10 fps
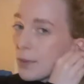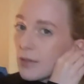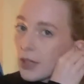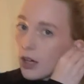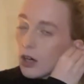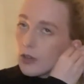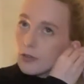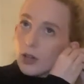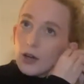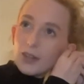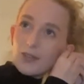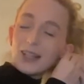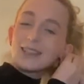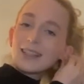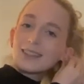leaving at 5:30. The event
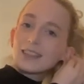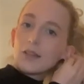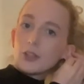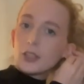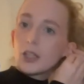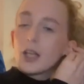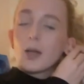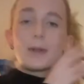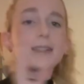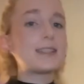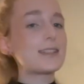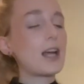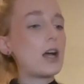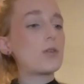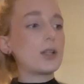is at 7, but it's in
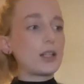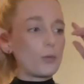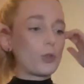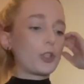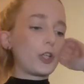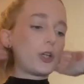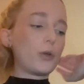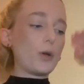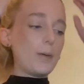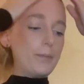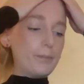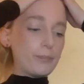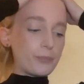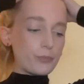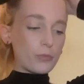town and I want to go
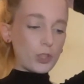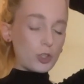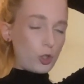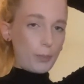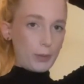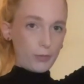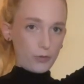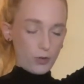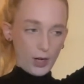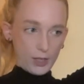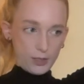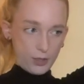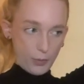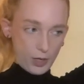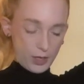shopping beforehand
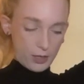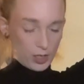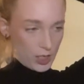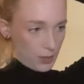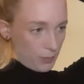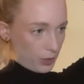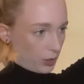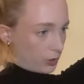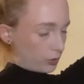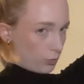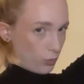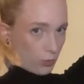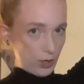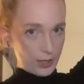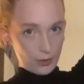anyway. Because
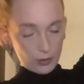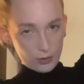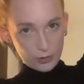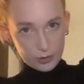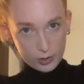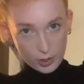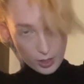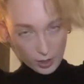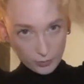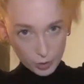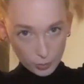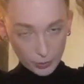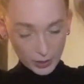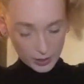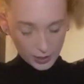why not? I love
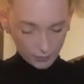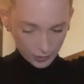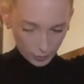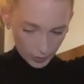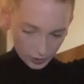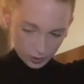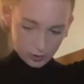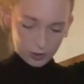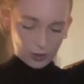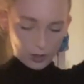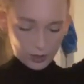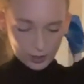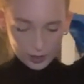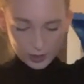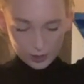shopping in the evening when it's
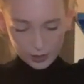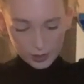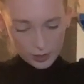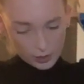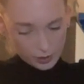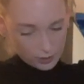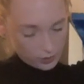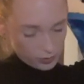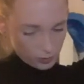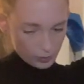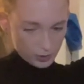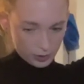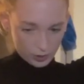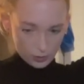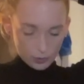dark. Do I
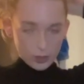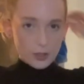do